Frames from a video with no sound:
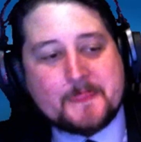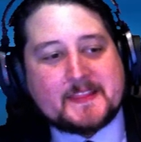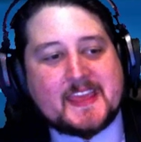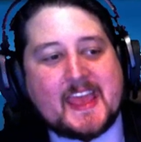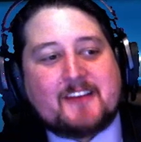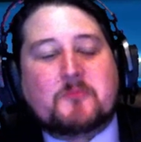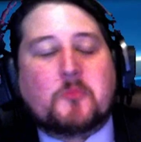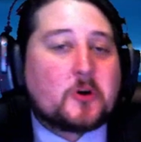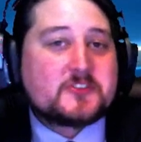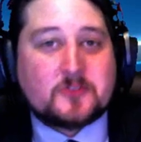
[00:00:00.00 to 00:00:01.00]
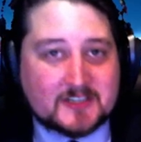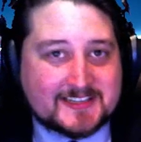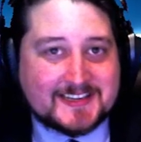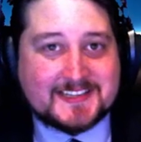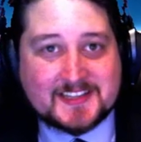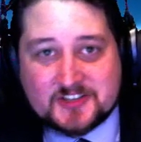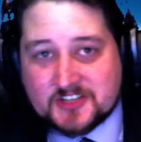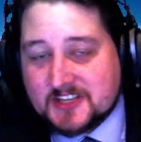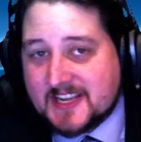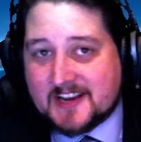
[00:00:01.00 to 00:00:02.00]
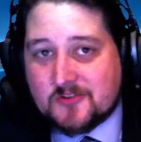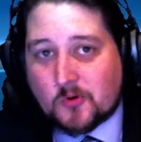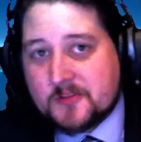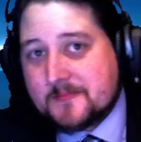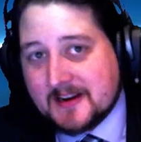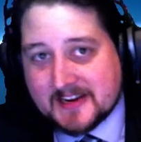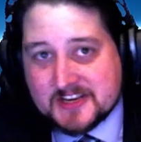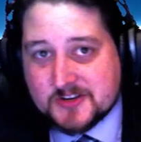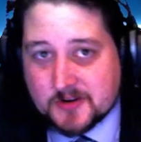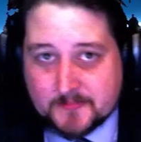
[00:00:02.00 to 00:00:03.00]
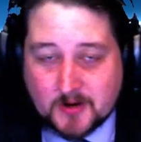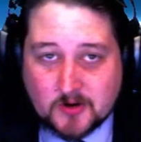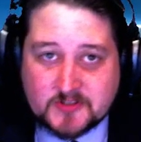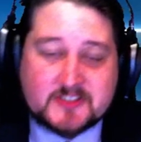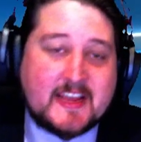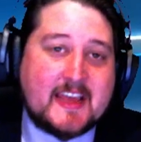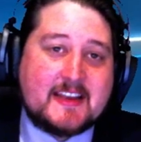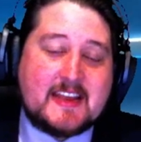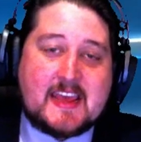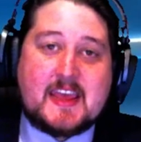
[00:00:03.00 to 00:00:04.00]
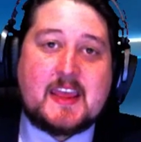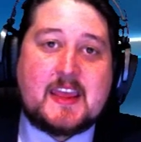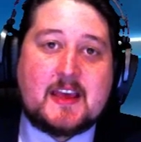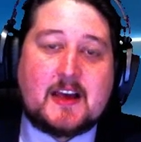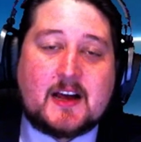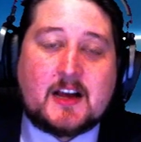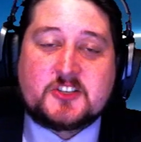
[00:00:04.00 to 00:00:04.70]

that they have more sources than just a North American Dota post and a uh,